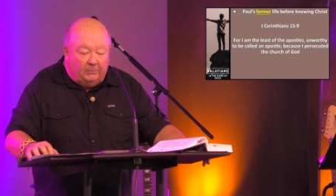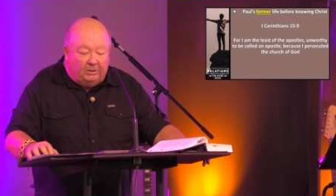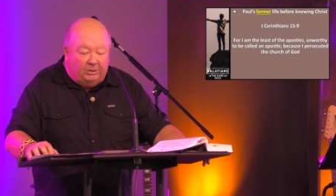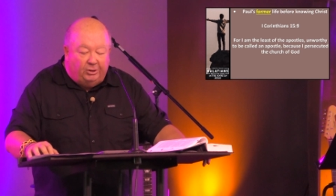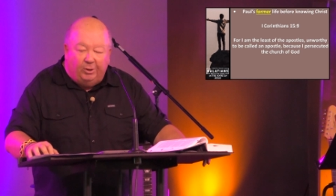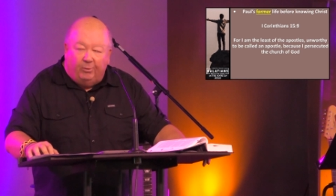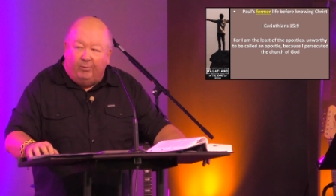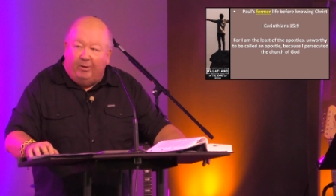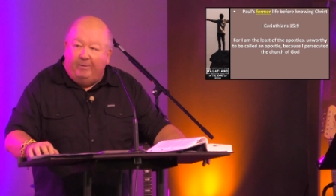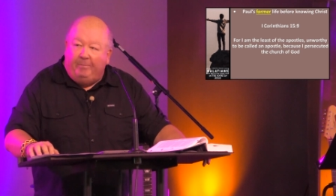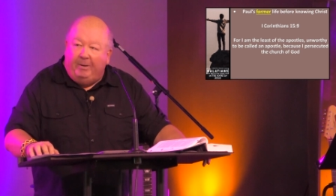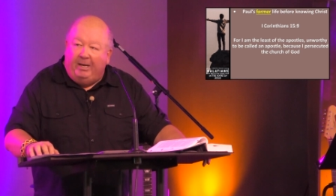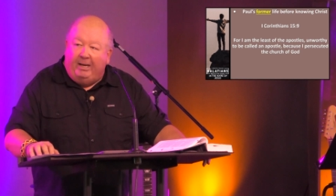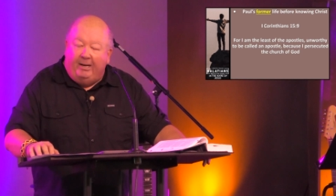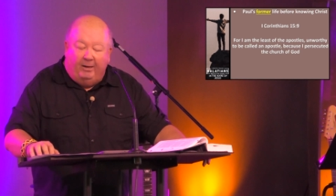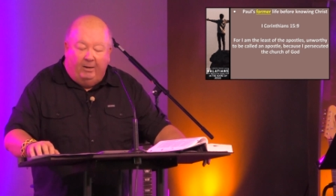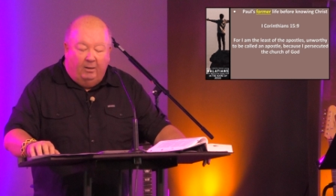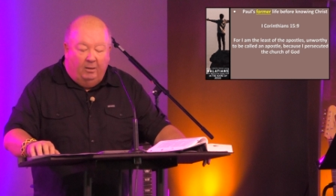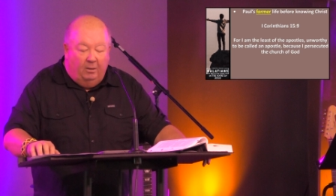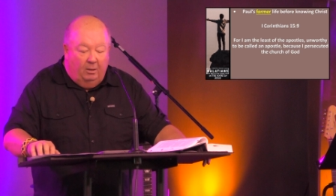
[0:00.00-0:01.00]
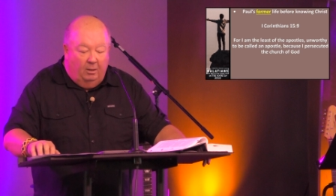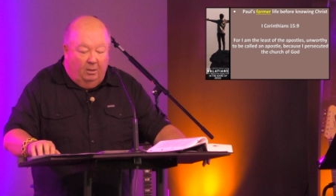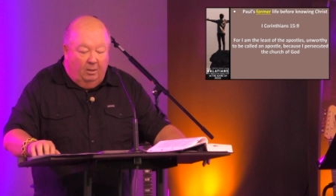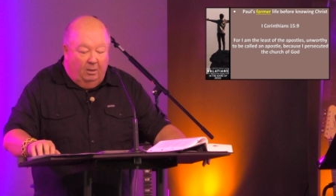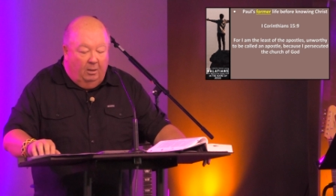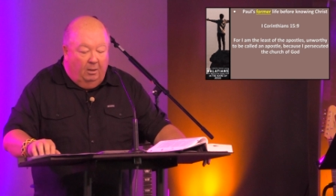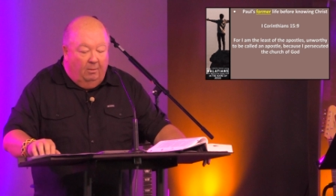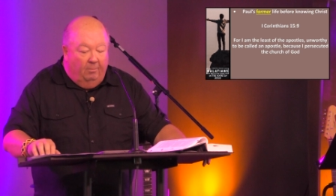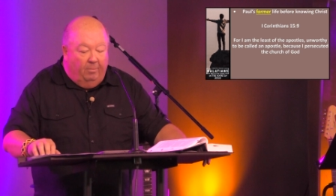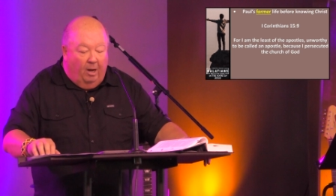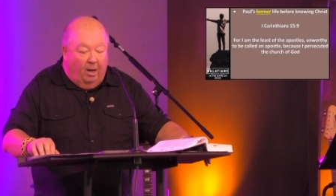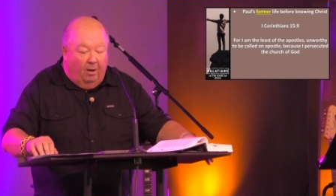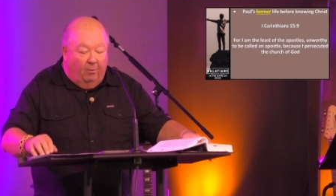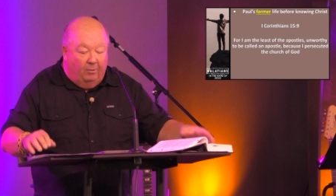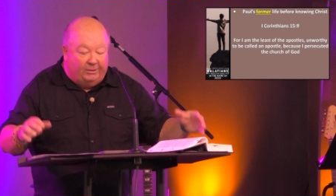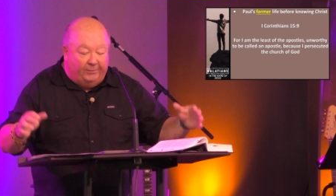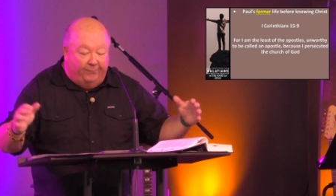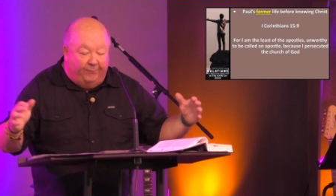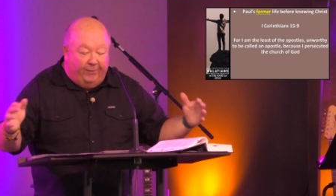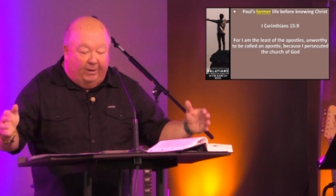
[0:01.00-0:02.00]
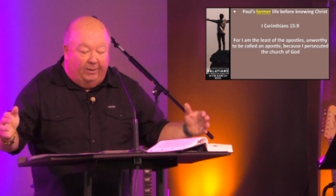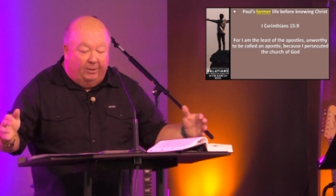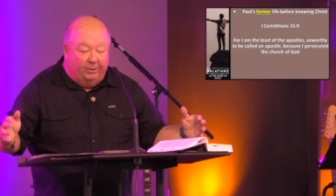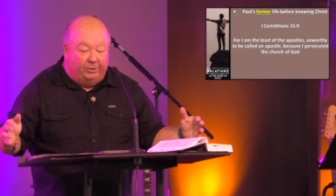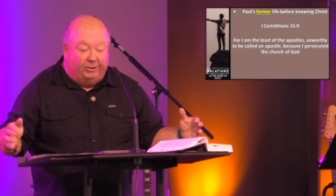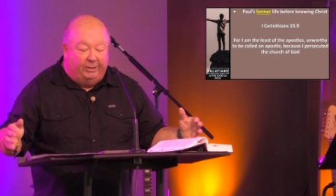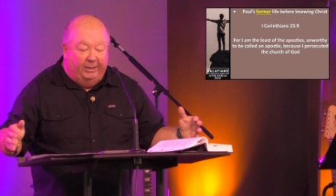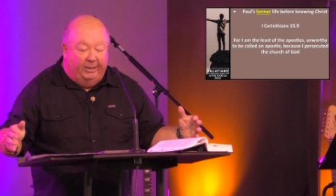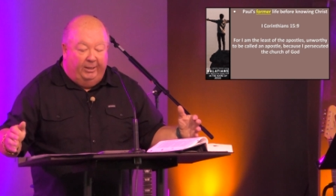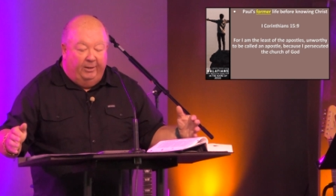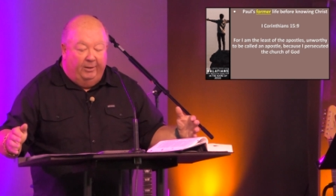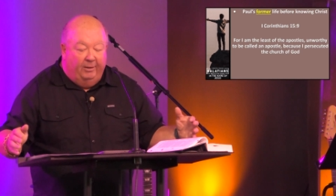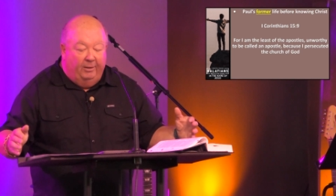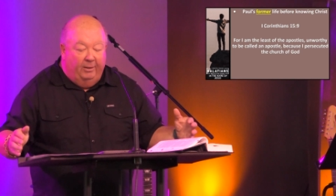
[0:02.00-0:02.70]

To repeat, Paul was a Pharisee.